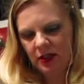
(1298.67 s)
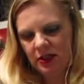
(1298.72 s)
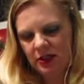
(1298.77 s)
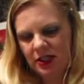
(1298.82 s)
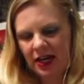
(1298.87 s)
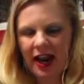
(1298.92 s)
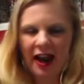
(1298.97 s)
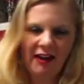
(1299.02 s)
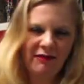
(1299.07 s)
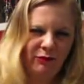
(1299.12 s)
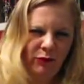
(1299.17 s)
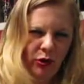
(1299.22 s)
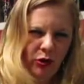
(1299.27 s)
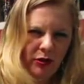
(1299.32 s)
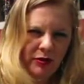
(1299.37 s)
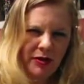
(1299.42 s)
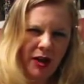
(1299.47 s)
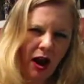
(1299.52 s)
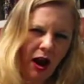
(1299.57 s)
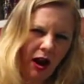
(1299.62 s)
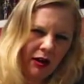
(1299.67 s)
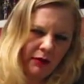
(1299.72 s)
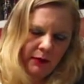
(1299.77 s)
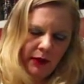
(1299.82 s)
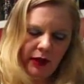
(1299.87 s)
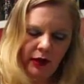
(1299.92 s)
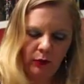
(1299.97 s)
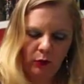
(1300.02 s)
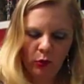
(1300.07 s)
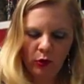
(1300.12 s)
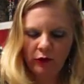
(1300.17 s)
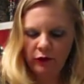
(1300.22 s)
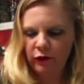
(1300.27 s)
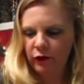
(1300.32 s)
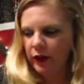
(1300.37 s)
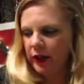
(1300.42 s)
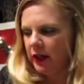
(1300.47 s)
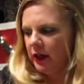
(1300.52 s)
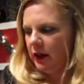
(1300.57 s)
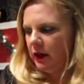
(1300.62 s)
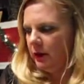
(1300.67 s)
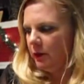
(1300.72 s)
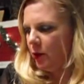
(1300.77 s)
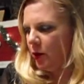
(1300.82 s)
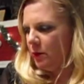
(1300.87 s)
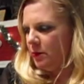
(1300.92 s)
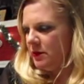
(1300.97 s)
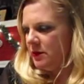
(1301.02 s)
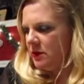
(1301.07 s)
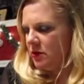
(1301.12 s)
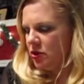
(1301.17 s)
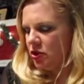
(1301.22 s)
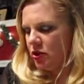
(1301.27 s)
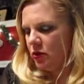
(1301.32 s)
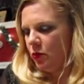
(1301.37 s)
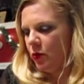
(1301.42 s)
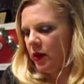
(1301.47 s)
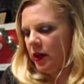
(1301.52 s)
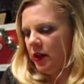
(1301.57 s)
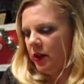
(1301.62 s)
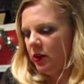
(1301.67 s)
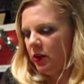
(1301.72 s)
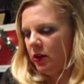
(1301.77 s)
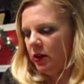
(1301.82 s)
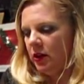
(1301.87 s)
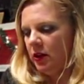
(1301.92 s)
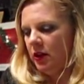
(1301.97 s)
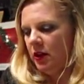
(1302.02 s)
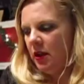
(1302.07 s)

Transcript: to have more autonomy or more freedom, or a position where you're